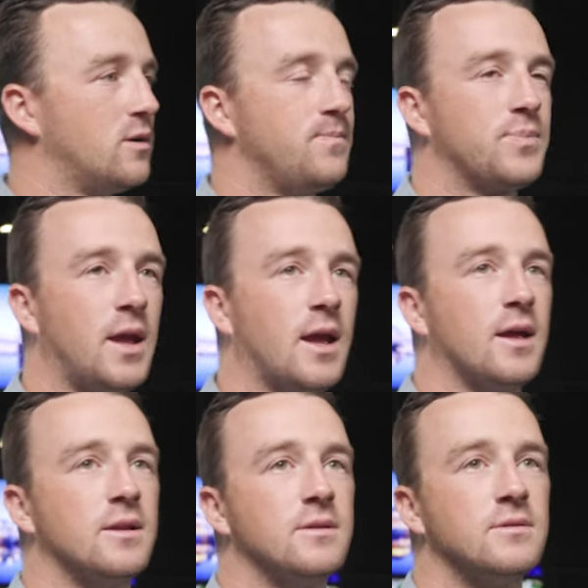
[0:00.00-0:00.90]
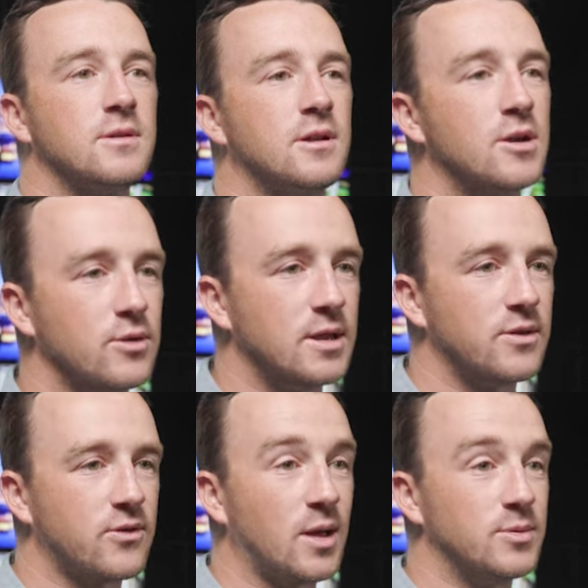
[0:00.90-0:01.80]
Yeah. And clearly
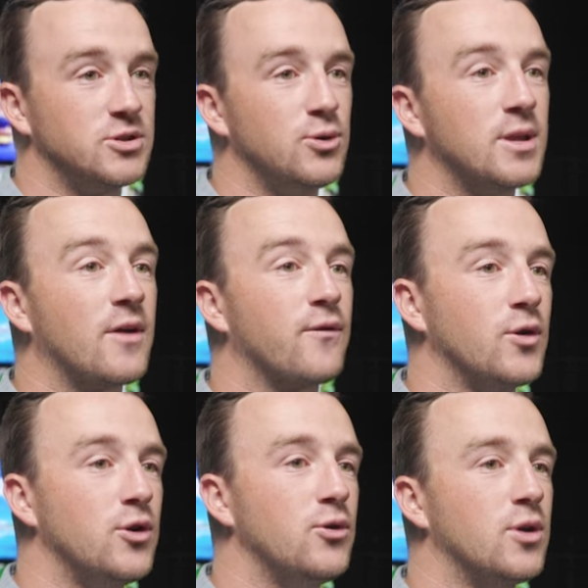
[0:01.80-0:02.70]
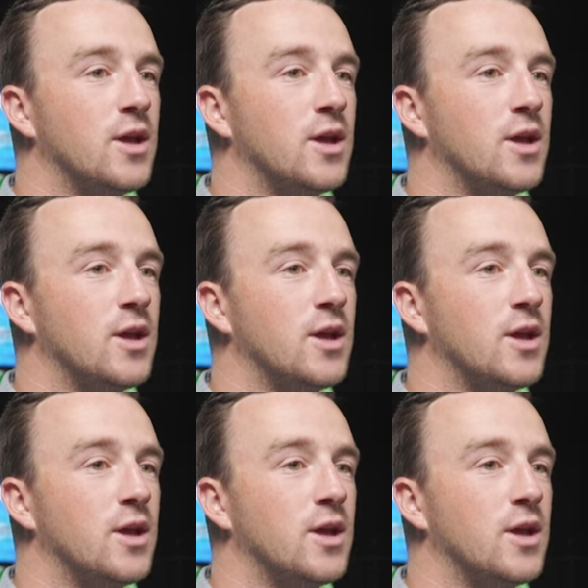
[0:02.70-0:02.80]
this club is doing that for you,